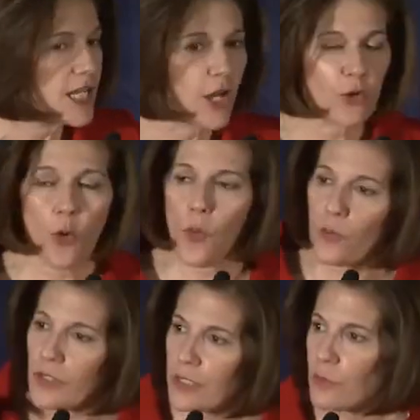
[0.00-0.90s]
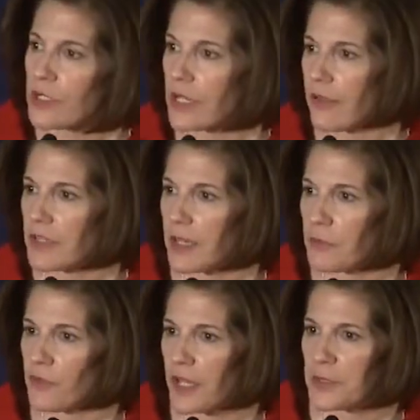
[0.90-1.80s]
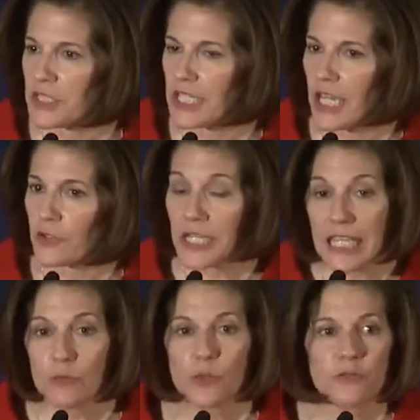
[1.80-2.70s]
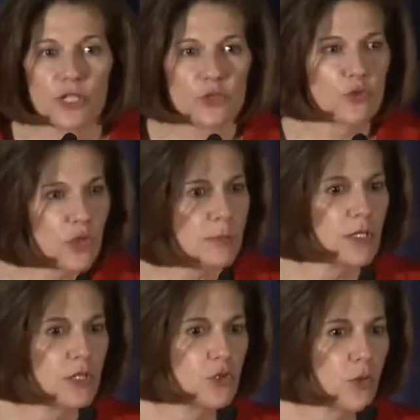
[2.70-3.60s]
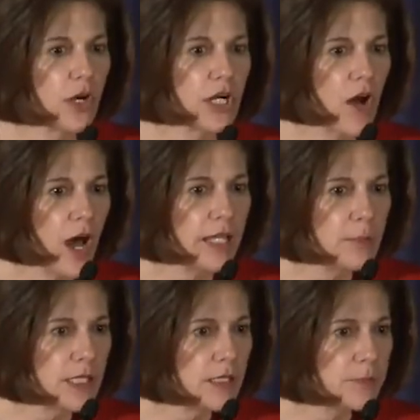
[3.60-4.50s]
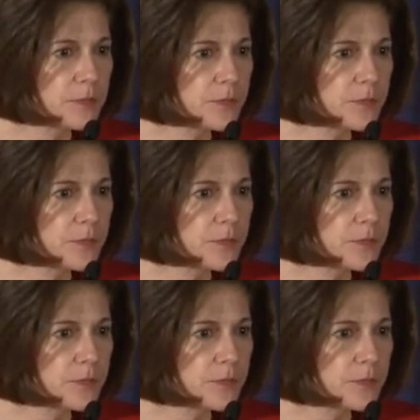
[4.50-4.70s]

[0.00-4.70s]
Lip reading: not only would it have kept families together, it would have contributed to our economy.